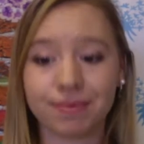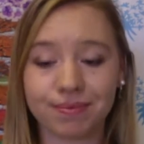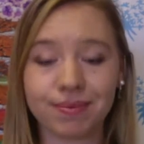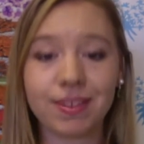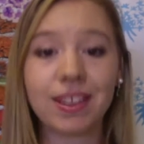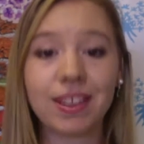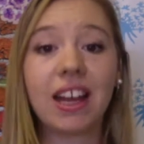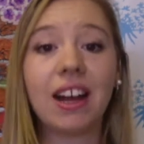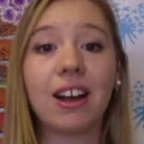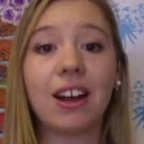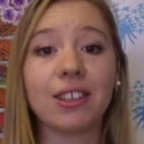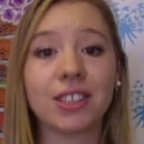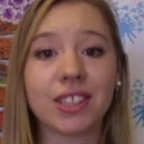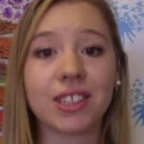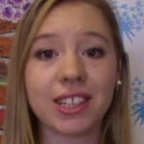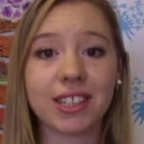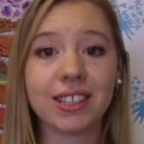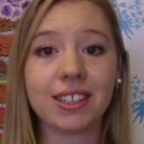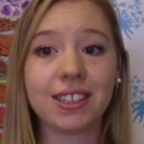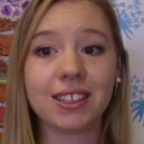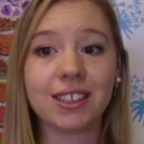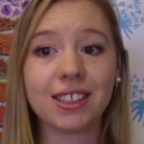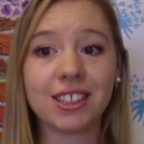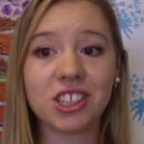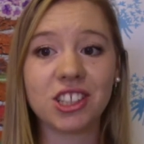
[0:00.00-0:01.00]
I'll sit
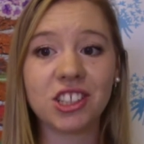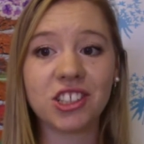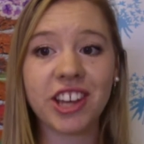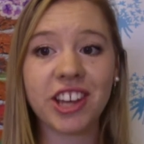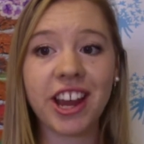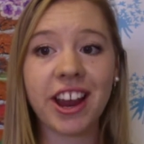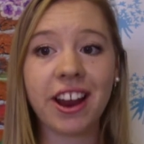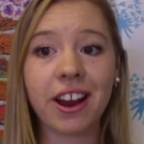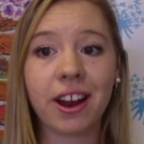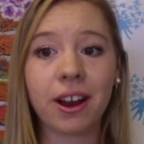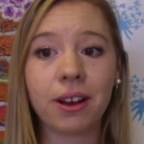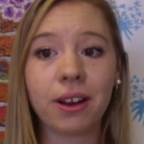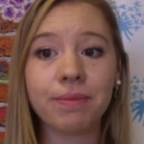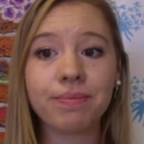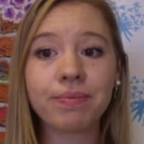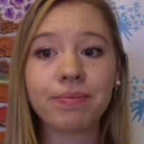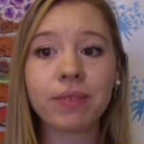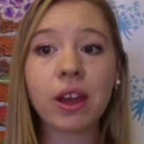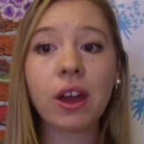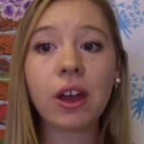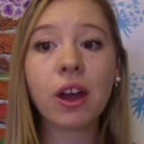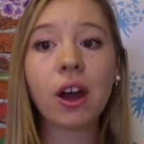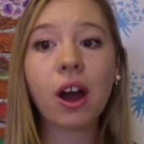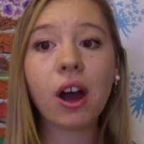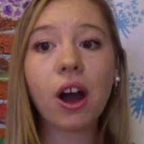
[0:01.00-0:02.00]
in this chair.
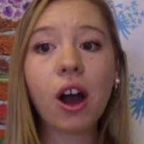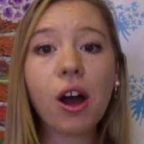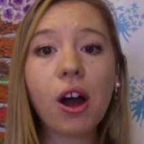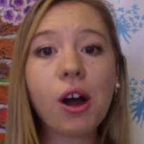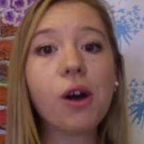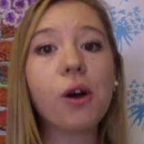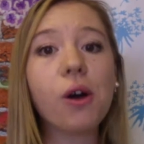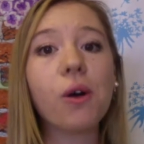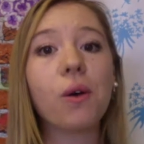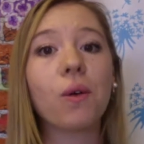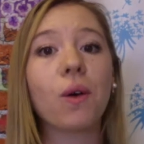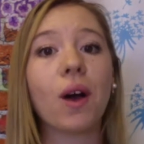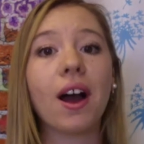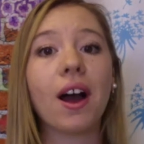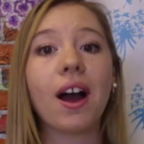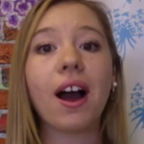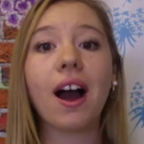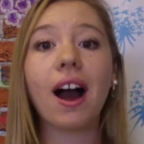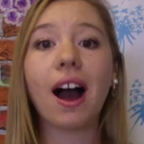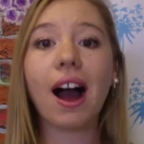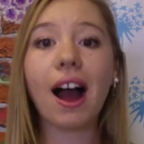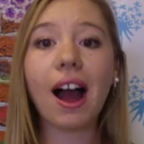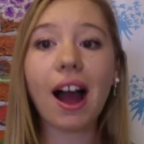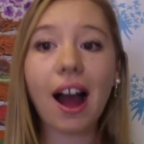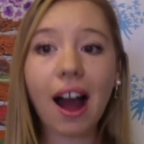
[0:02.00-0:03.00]
Oh,
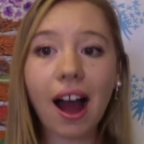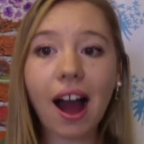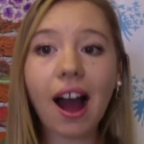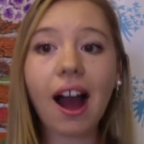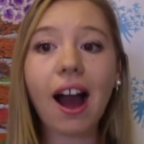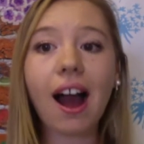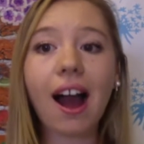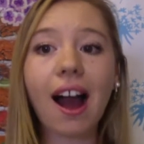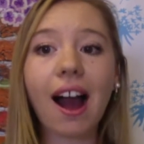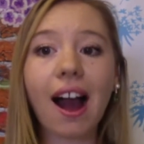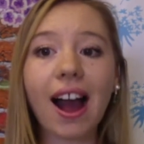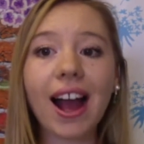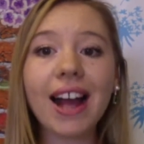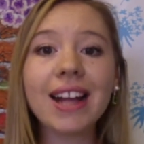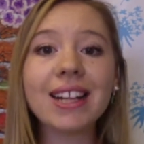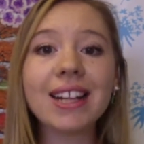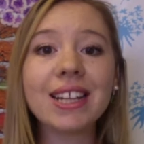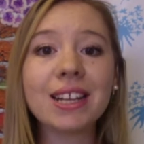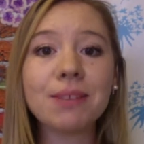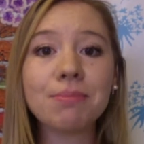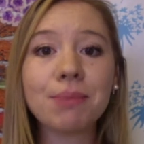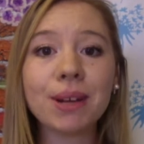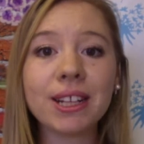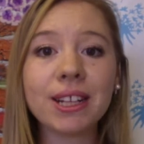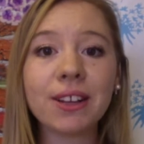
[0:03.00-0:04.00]
I
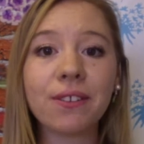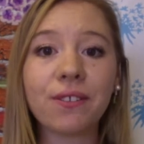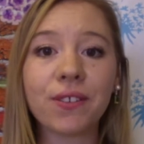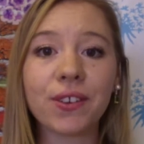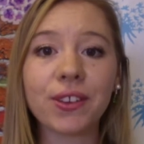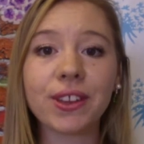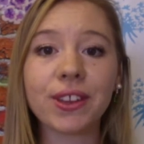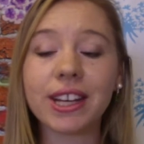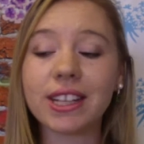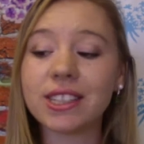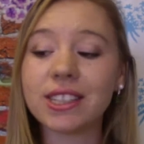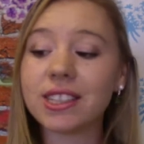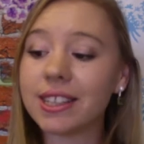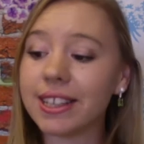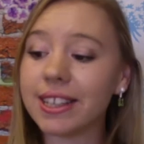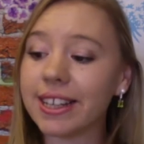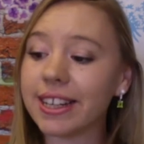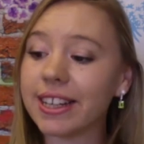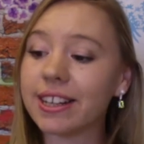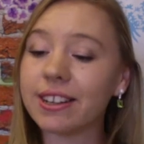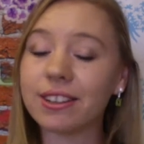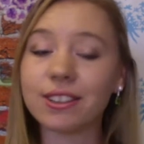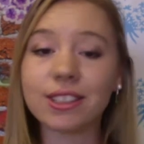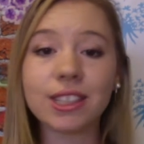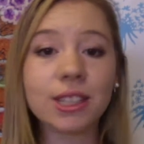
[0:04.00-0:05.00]
need money for this.
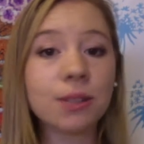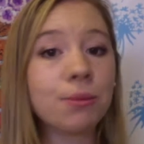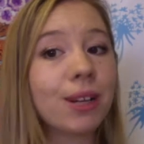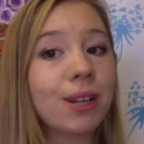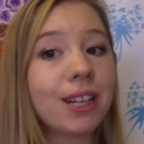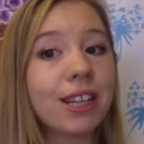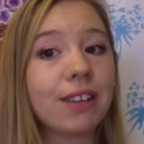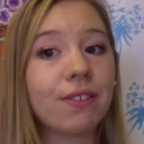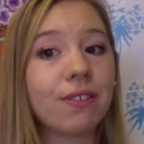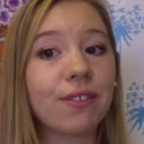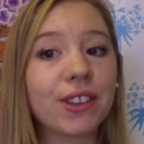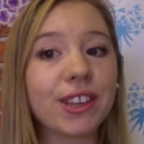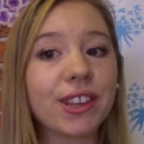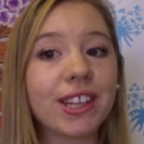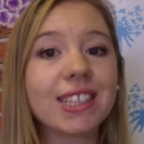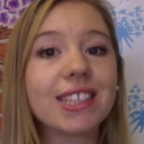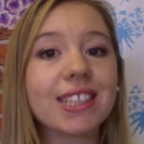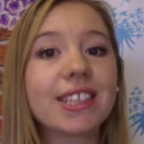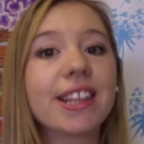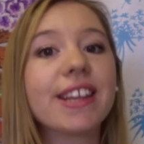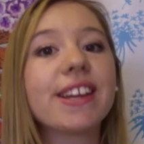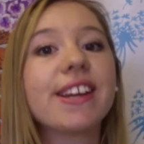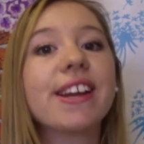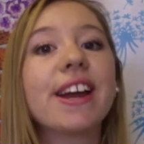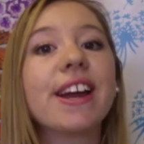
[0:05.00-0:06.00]
Here's the money for this.
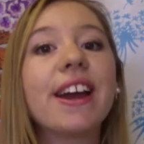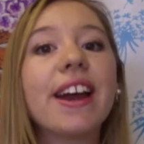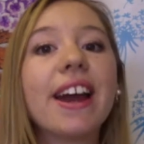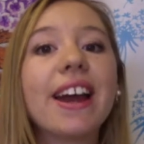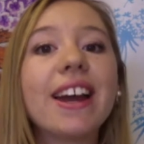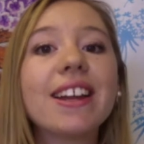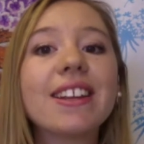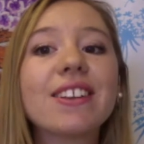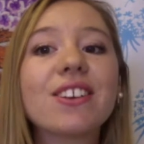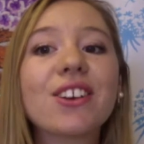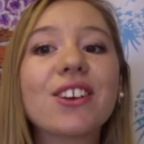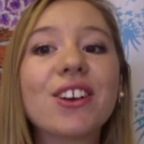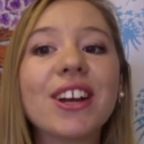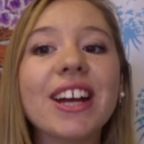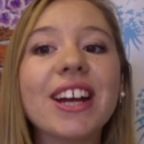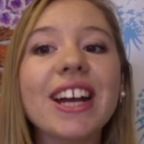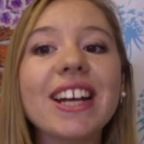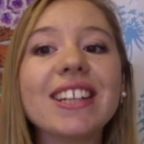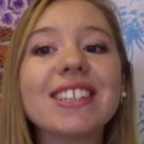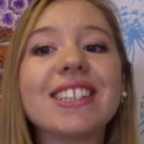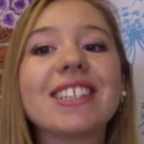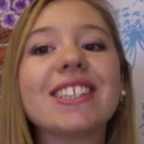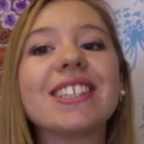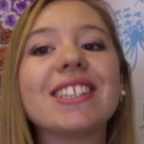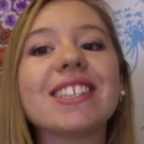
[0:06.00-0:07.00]
Like, it
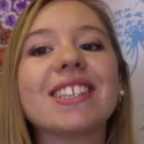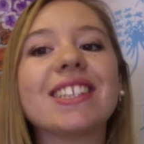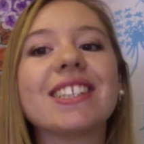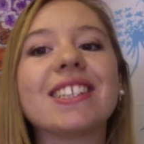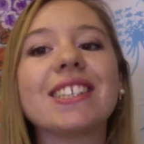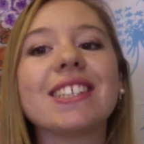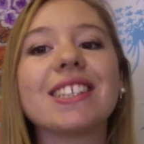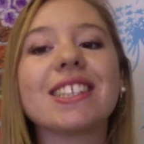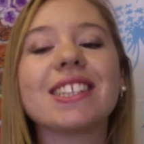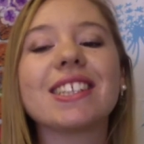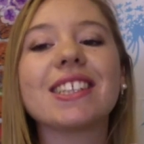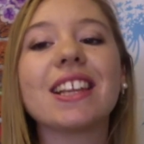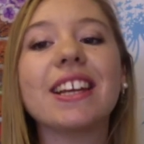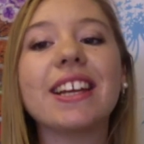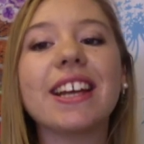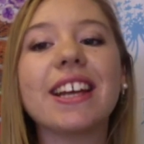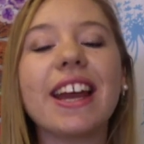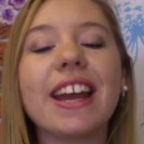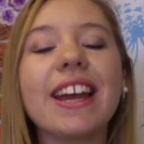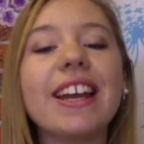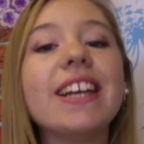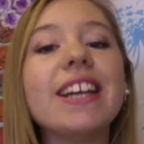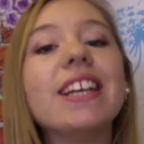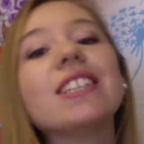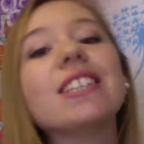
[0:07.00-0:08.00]
creates this just like
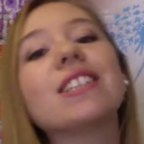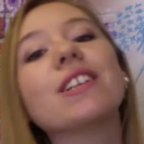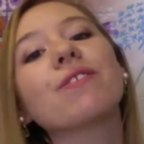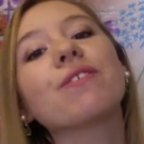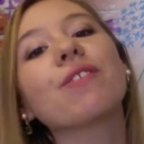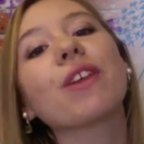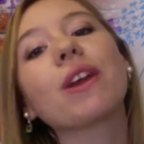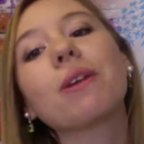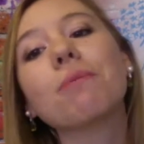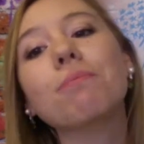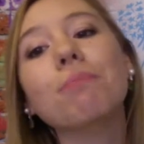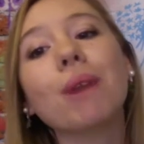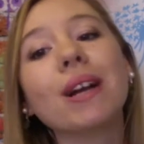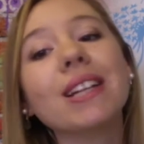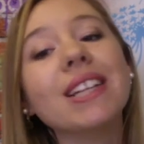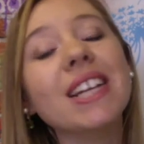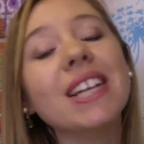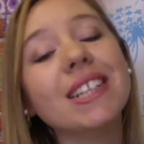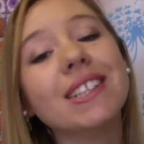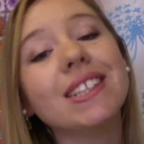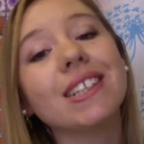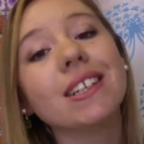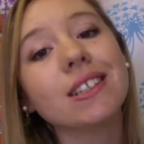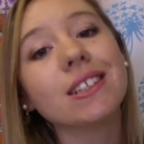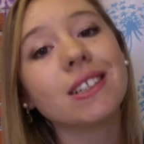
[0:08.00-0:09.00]
ease of like, money
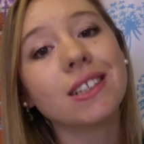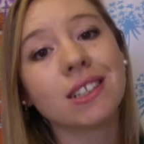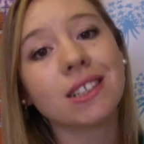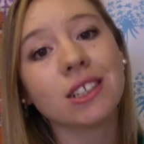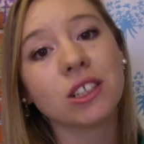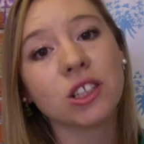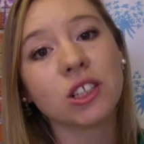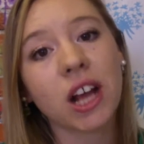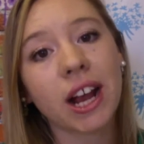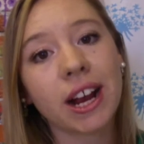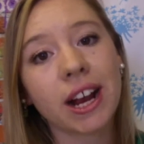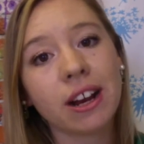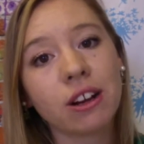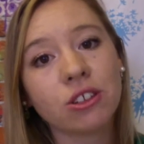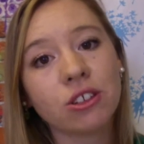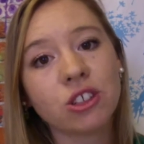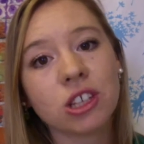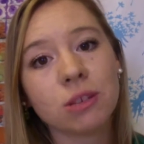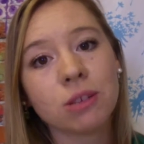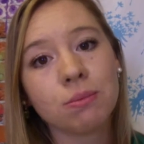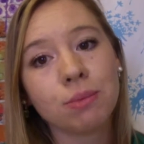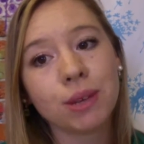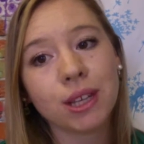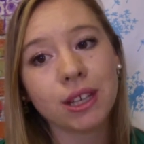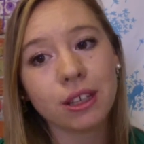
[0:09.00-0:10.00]
does desire to
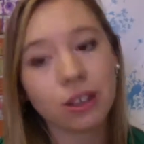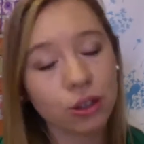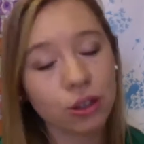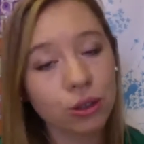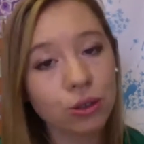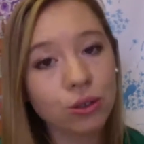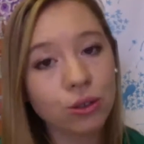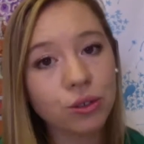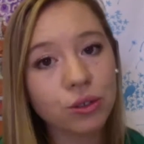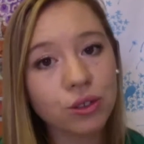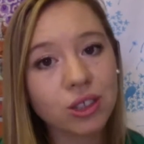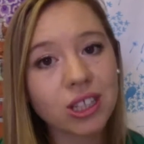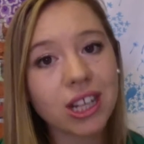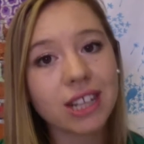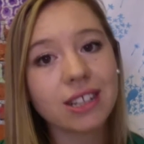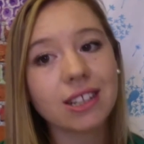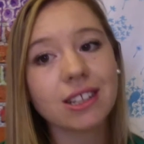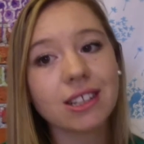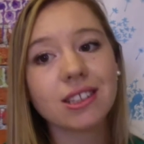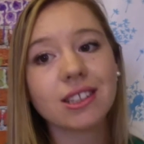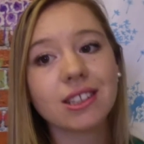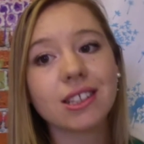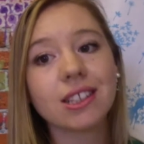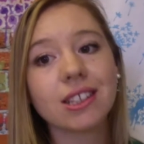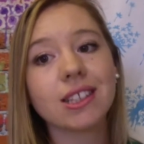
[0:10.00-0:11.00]
be used, and
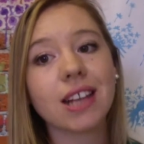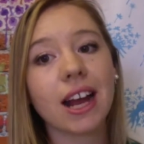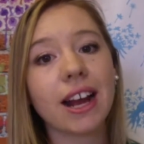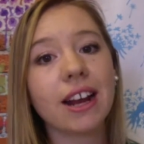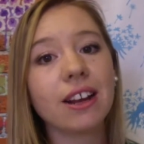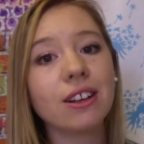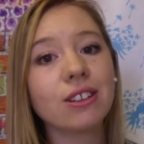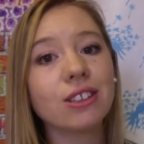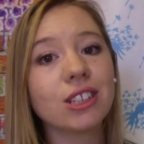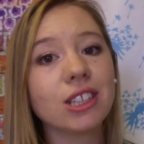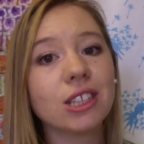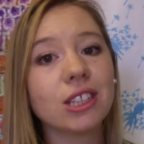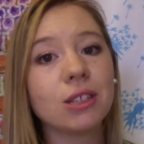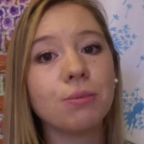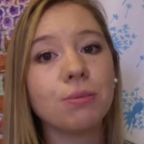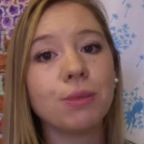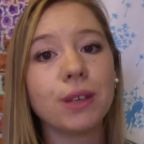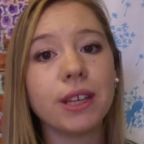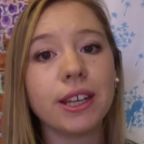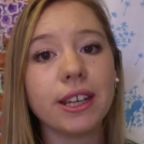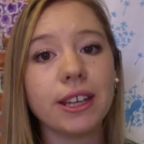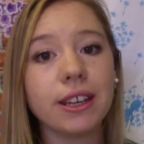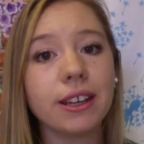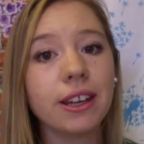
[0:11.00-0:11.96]
it desires to be